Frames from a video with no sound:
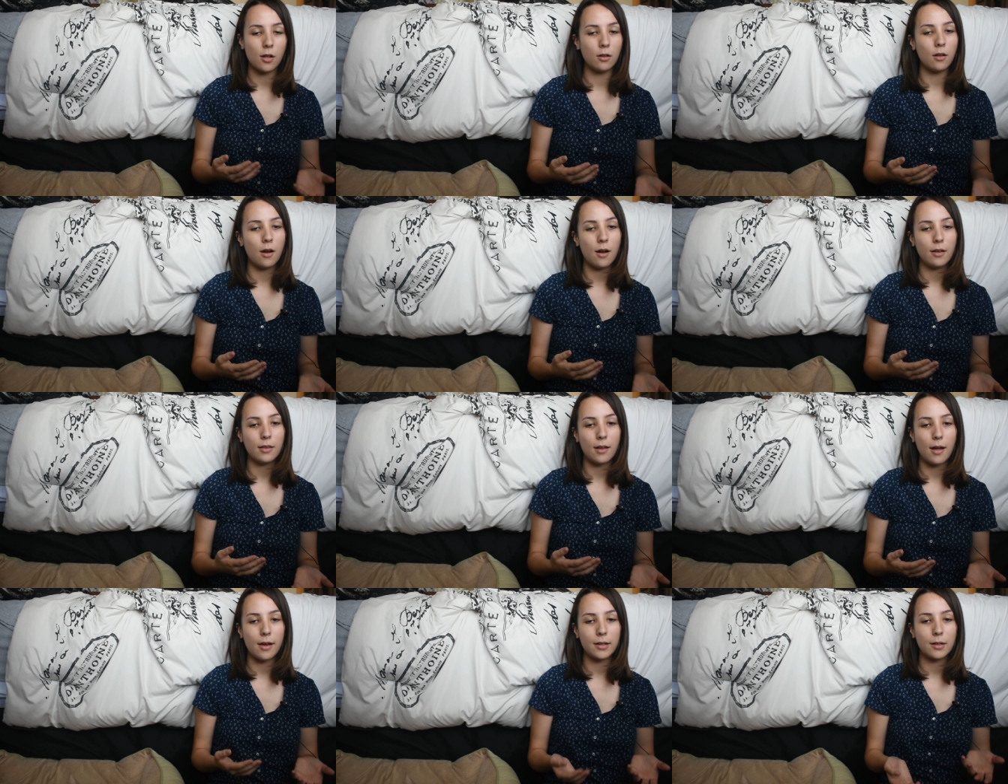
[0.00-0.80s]
a lot
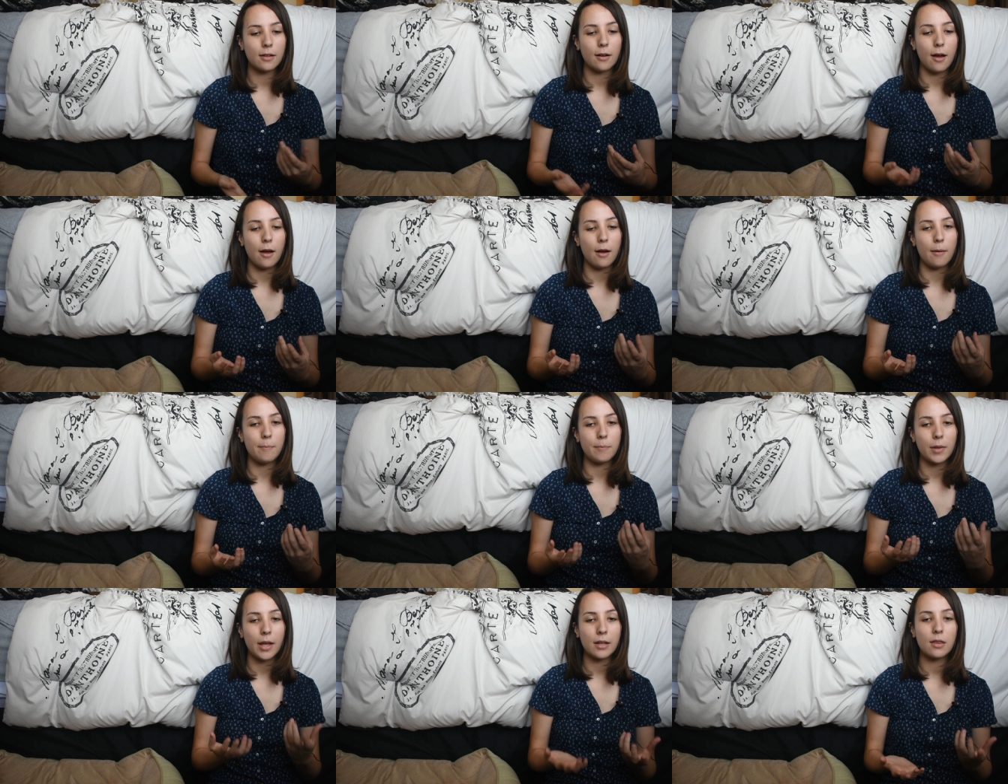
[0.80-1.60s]
like
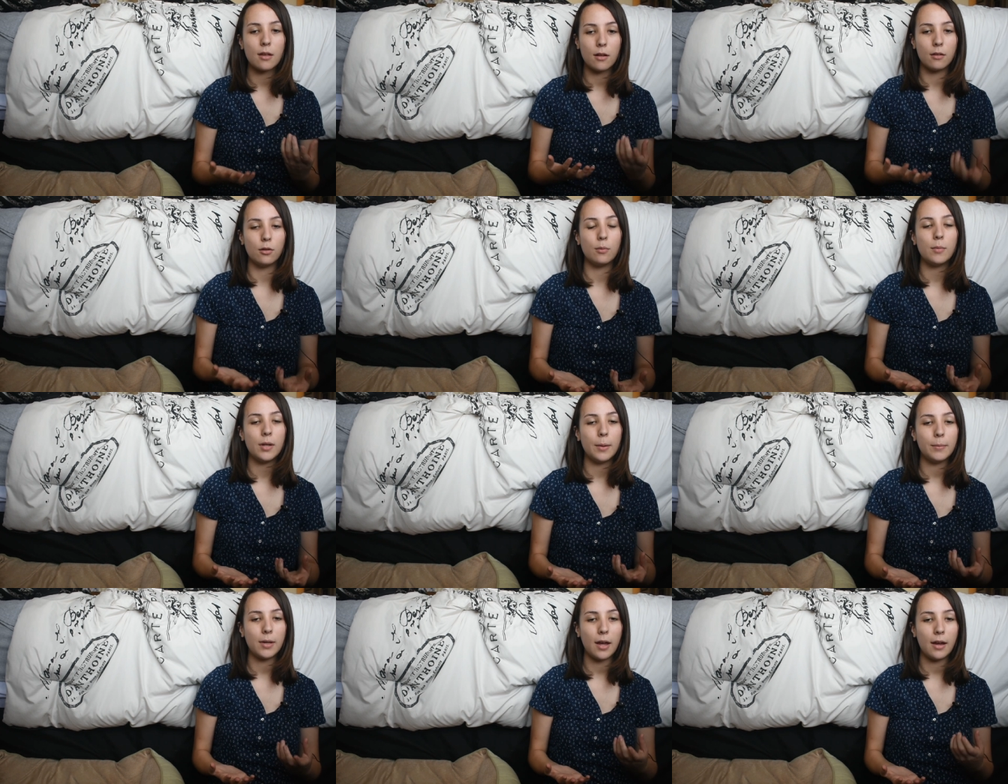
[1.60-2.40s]
the
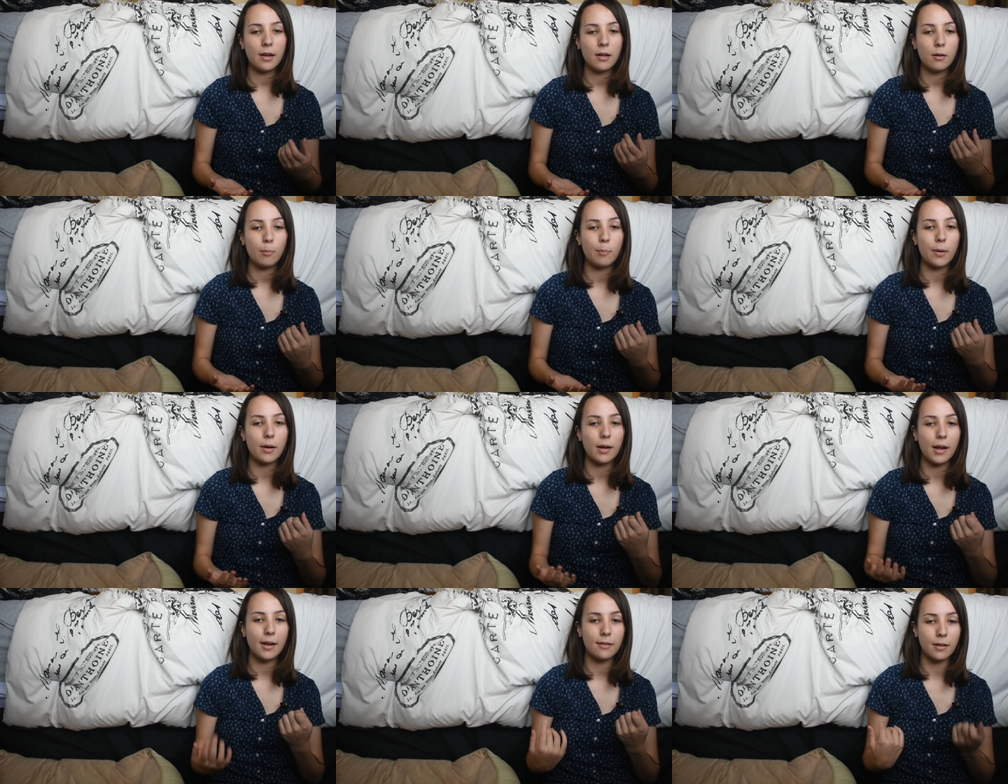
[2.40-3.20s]
aluminum cane, but
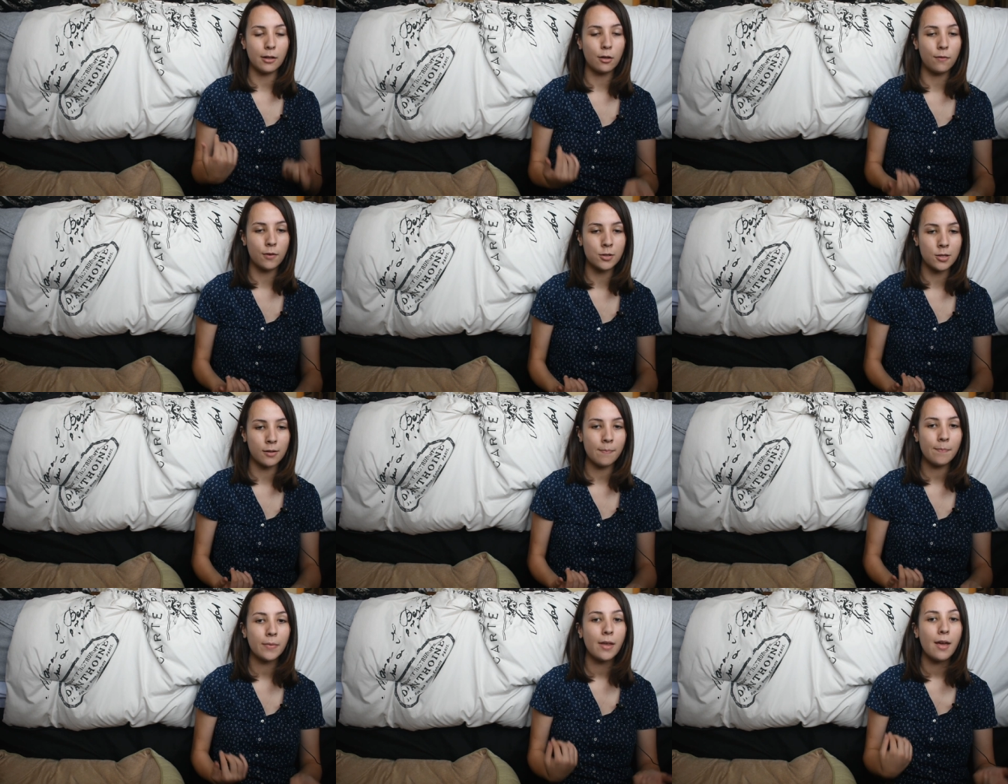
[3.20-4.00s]
a lighter version.